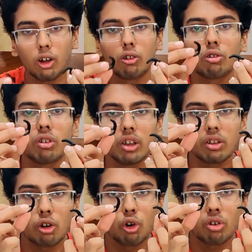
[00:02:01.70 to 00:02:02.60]
are also
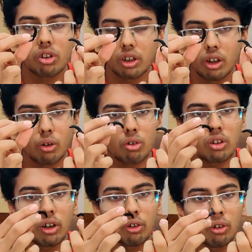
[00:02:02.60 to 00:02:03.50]
these hooks, ear hooks
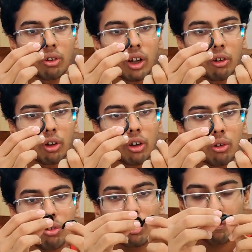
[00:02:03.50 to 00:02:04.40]
that you can
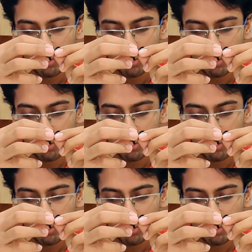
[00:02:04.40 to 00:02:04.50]
use.